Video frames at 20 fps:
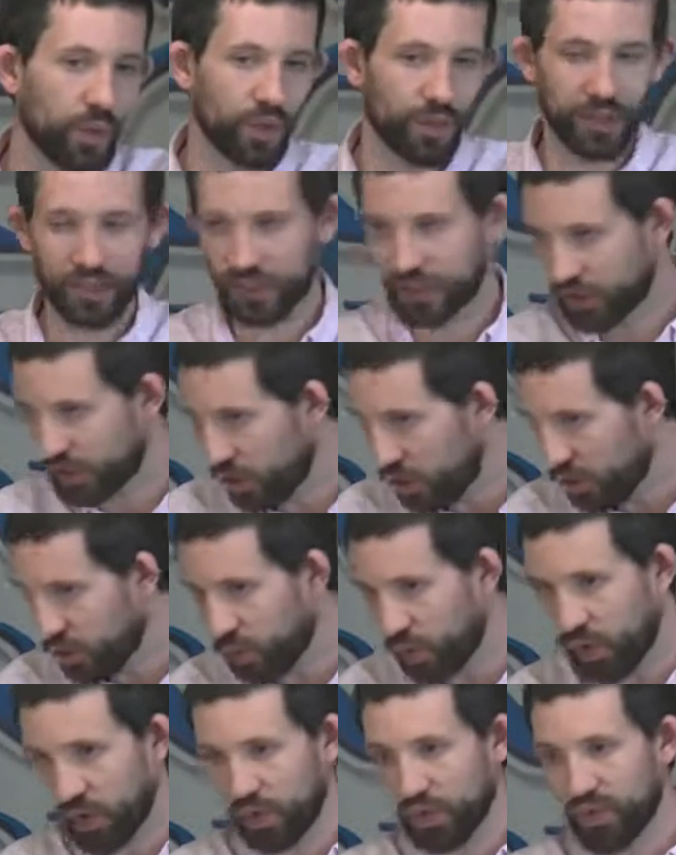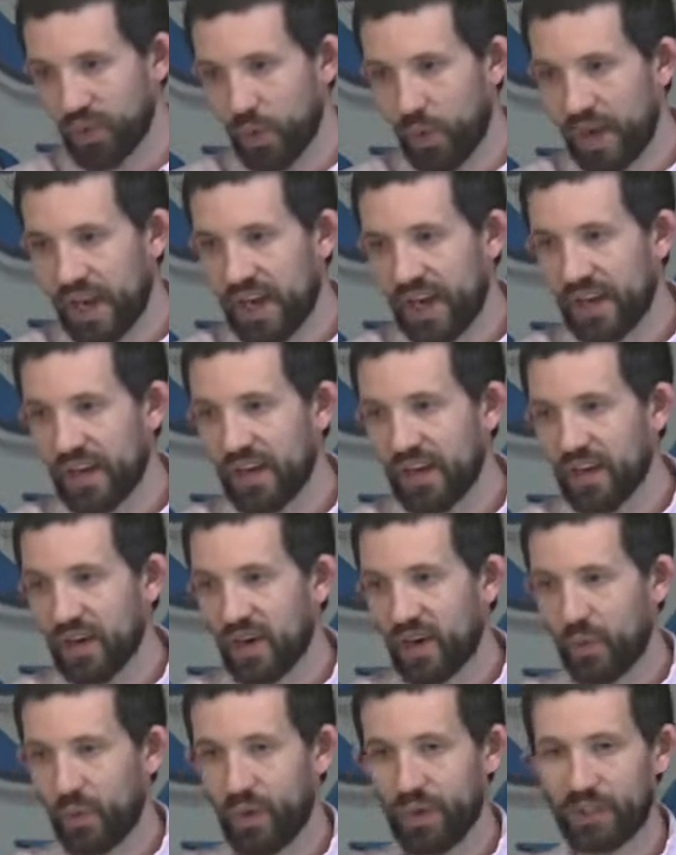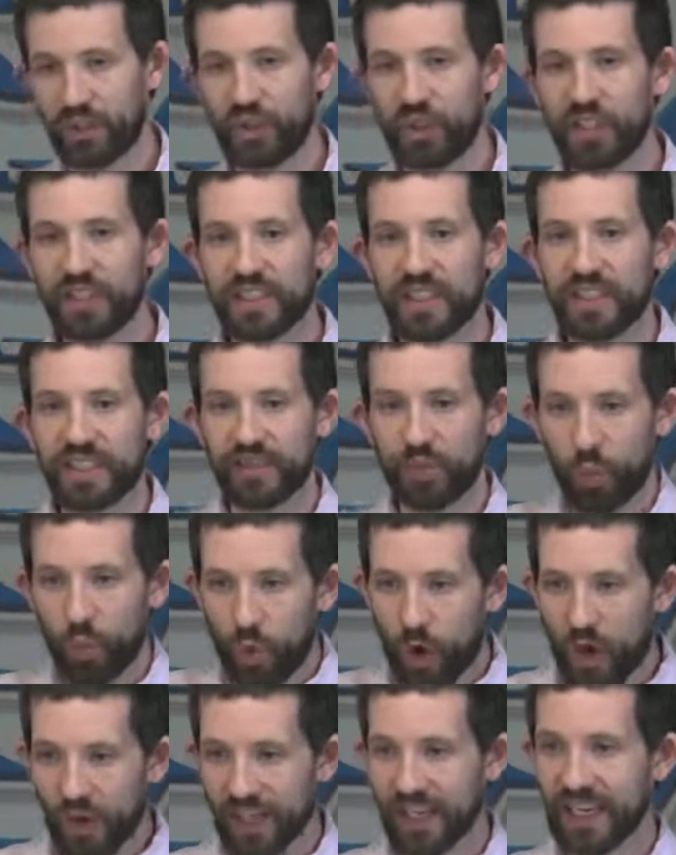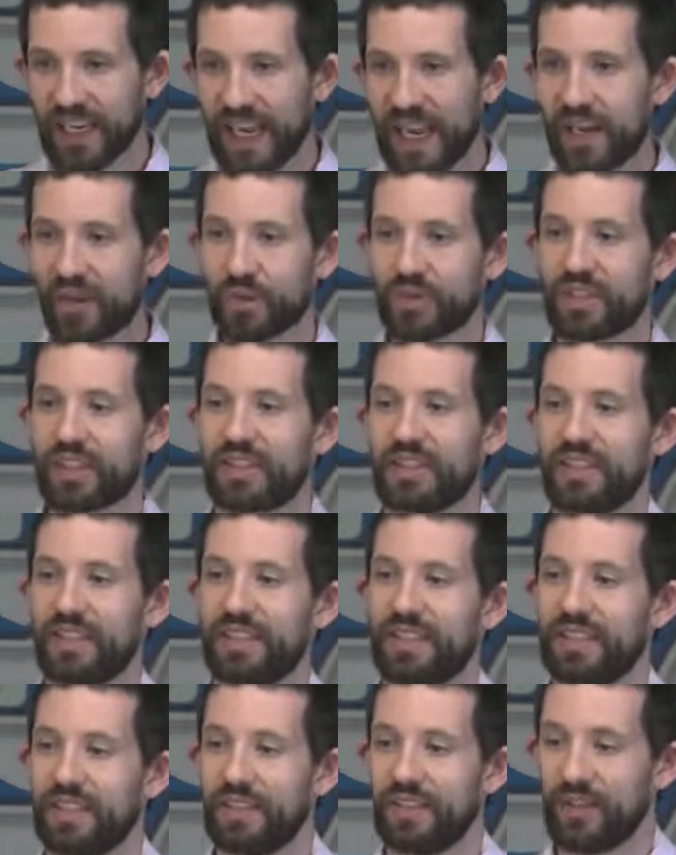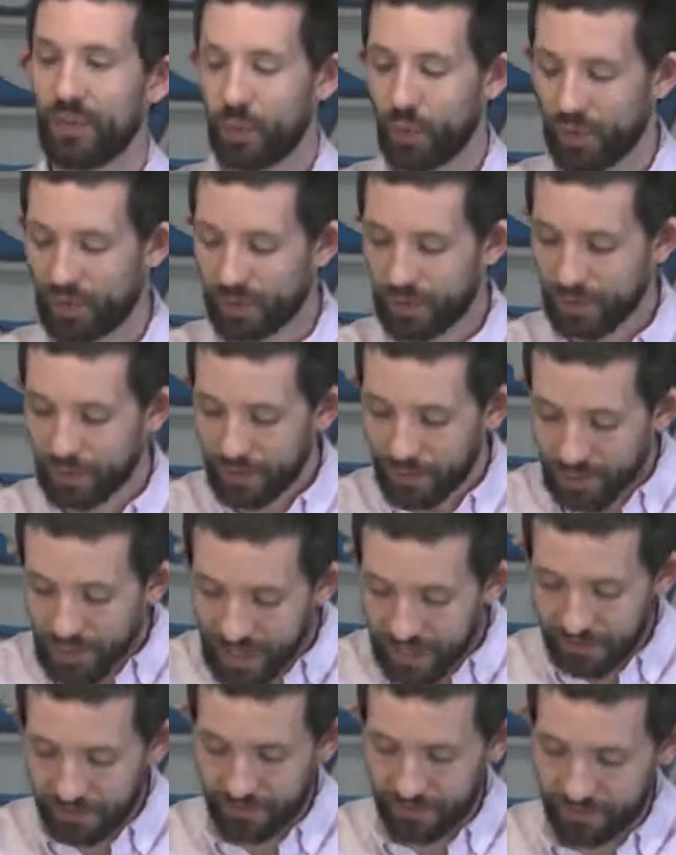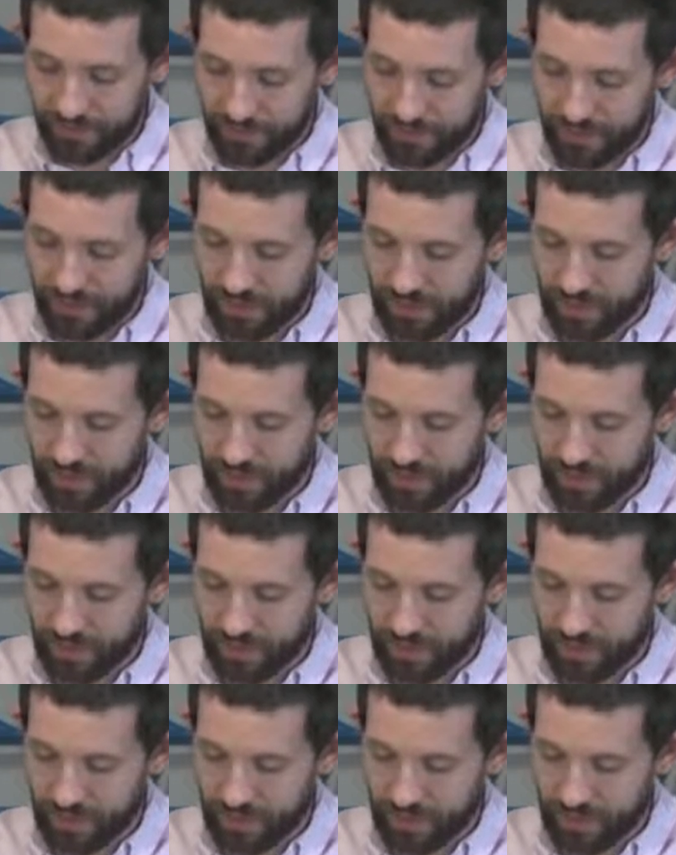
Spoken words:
with a stone rolled away, with Jesus walking out with life.